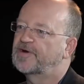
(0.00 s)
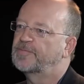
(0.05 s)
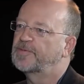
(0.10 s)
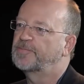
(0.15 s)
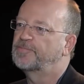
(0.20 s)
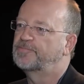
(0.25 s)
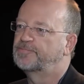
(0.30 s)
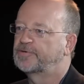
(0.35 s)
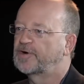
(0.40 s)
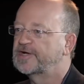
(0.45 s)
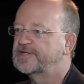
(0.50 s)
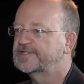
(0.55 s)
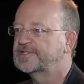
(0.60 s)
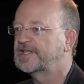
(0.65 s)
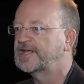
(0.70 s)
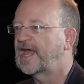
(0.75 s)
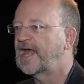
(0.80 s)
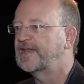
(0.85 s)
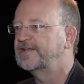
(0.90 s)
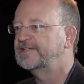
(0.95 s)
from a price
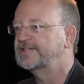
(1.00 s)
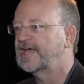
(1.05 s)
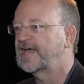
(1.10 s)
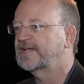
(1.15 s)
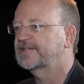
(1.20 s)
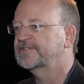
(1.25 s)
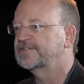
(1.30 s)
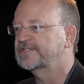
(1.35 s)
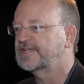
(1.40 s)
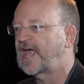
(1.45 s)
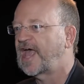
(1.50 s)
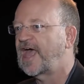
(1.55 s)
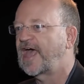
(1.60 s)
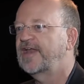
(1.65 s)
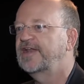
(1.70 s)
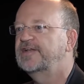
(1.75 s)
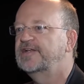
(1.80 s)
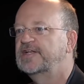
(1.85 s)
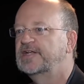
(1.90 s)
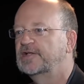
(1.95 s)
that had taxes
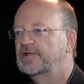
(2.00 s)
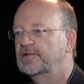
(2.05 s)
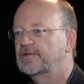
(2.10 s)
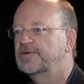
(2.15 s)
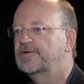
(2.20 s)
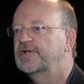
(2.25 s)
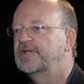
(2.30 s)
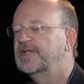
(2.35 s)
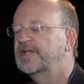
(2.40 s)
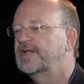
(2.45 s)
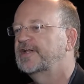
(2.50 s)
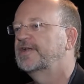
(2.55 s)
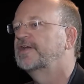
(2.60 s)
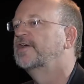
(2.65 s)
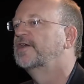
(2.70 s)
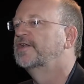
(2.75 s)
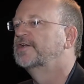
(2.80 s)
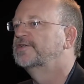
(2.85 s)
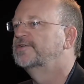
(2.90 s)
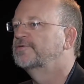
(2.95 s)
added and included in it
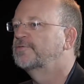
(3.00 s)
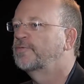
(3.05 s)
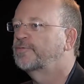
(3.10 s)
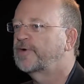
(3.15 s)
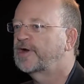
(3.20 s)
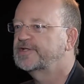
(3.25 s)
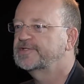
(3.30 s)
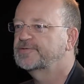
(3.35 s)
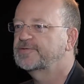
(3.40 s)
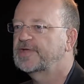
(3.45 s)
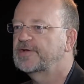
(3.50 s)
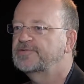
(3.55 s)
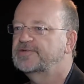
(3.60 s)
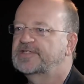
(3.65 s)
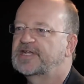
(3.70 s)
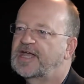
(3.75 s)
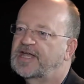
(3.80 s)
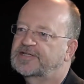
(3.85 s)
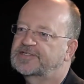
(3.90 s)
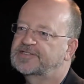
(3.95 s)
to a price without
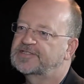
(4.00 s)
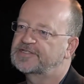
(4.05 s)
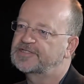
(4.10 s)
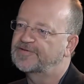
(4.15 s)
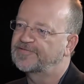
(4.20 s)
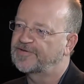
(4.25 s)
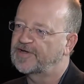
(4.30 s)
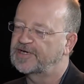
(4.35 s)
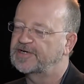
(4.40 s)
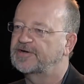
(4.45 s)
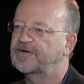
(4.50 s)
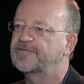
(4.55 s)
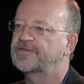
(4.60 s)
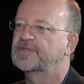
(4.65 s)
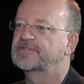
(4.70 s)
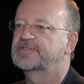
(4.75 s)
taxes. And you find out at